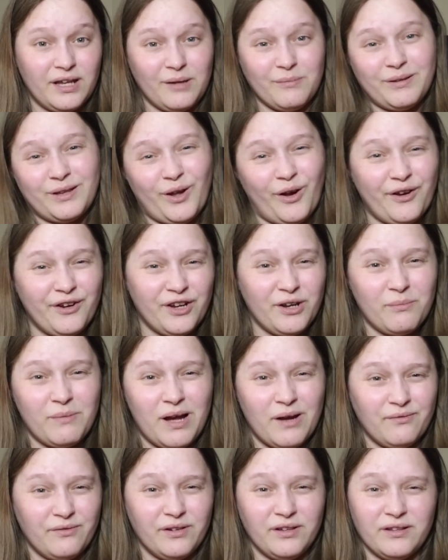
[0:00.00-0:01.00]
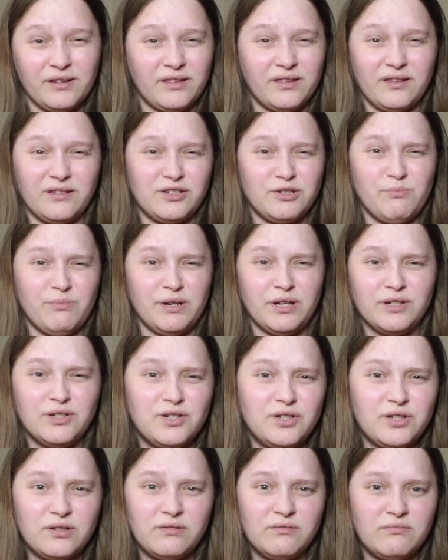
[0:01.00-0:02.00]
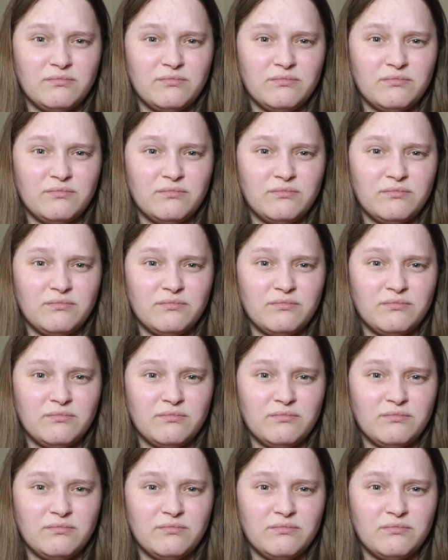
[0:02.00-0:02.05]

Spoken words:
I'm sorry your mom raised such a bitch.